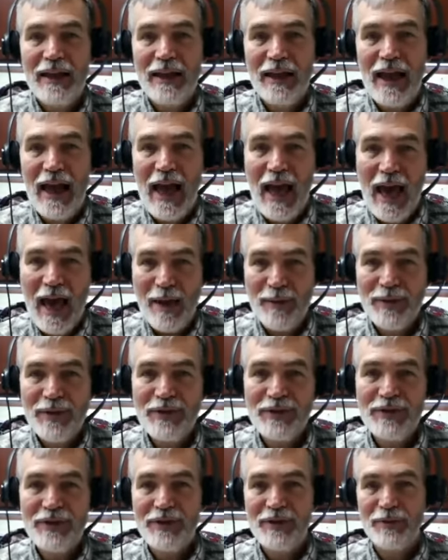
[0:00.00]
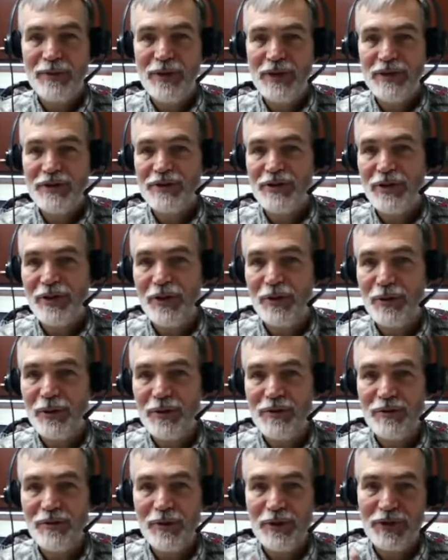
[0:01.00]
happens to the blood sugar
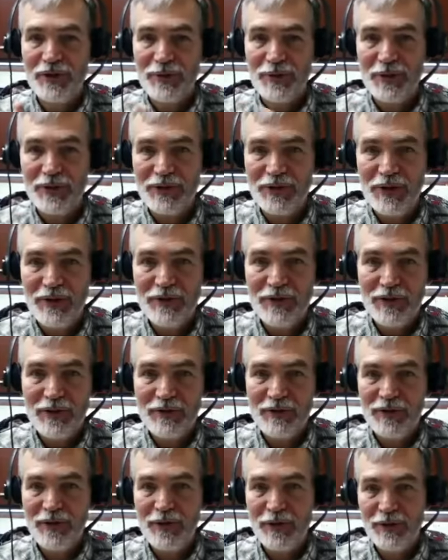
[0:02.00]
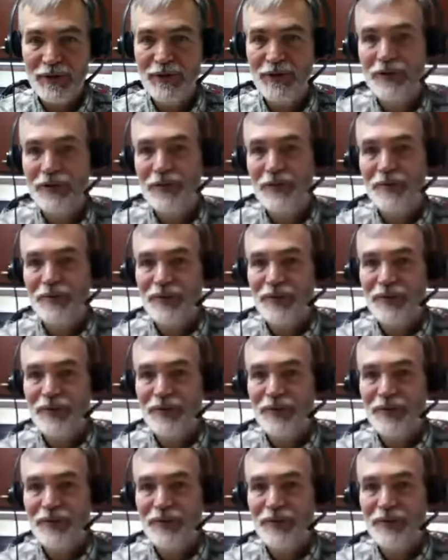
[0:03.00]
with specific foods